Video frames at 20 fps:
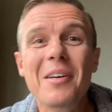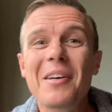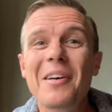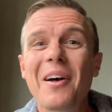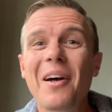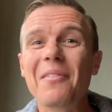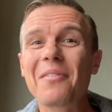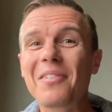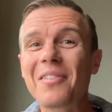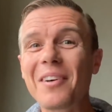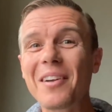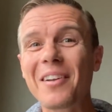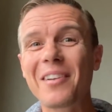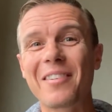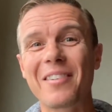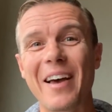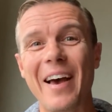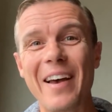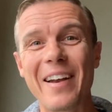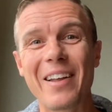I'm sort of
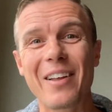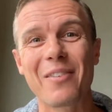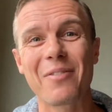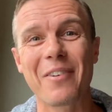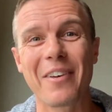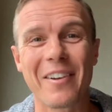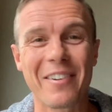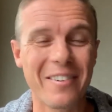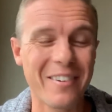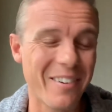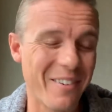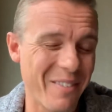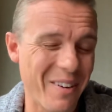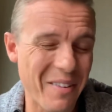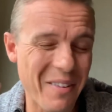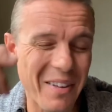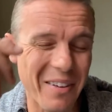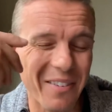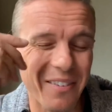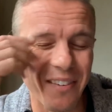saying to this person, I
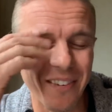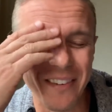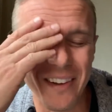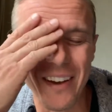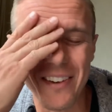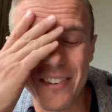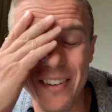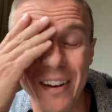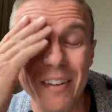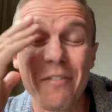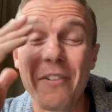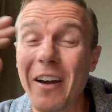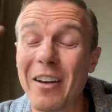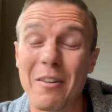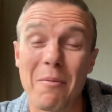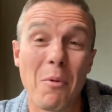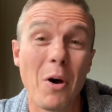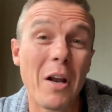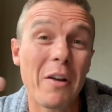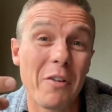remember this discussion, in fact
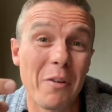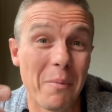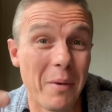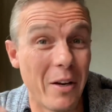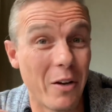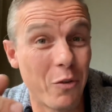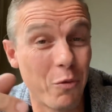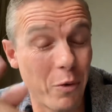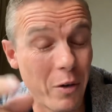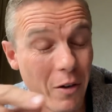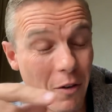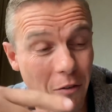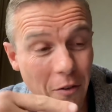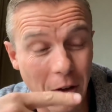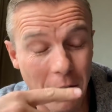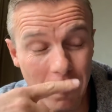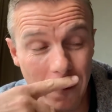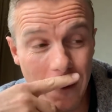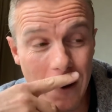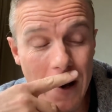it might have been a Twitter
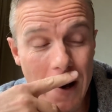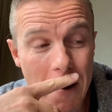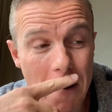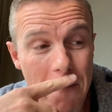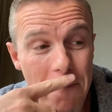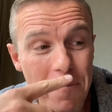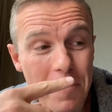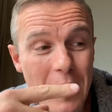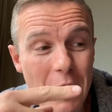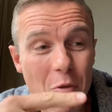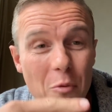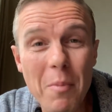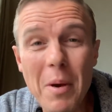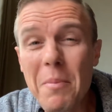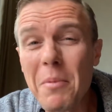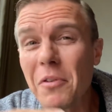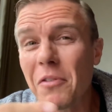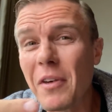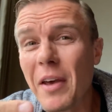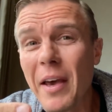discussion, I
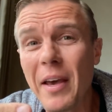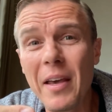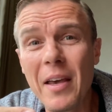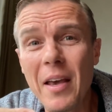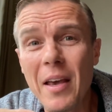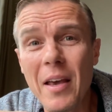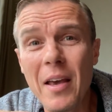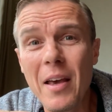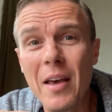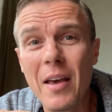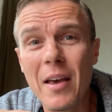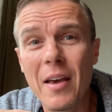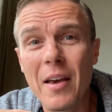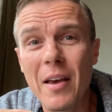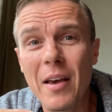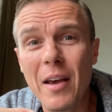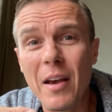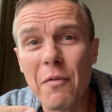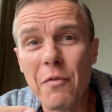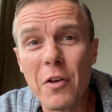remember saying,
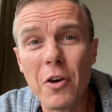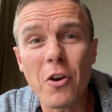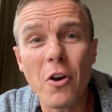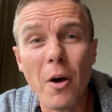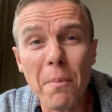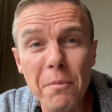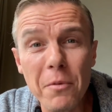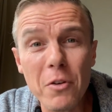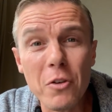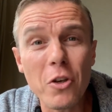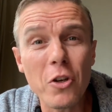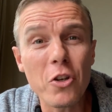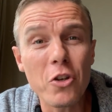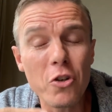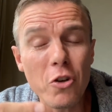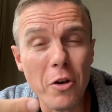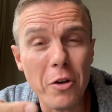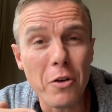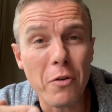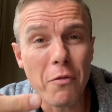if the cops have just
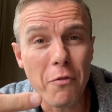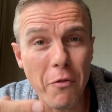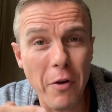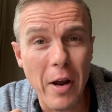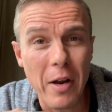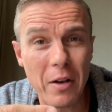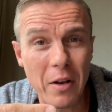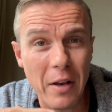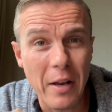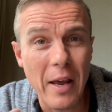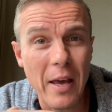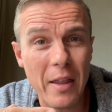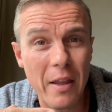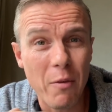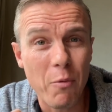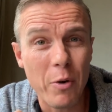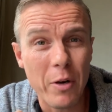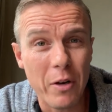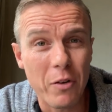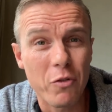shot your friend and now they're
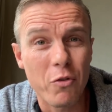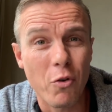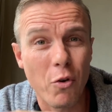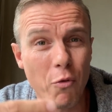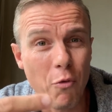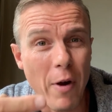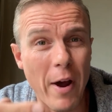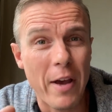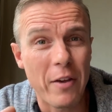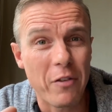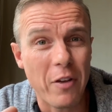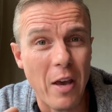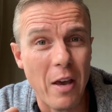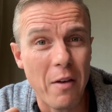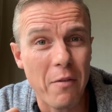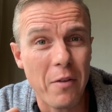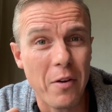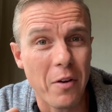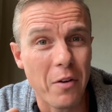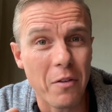wanting to erase
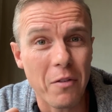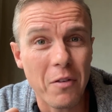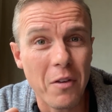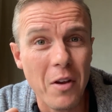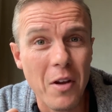evidence,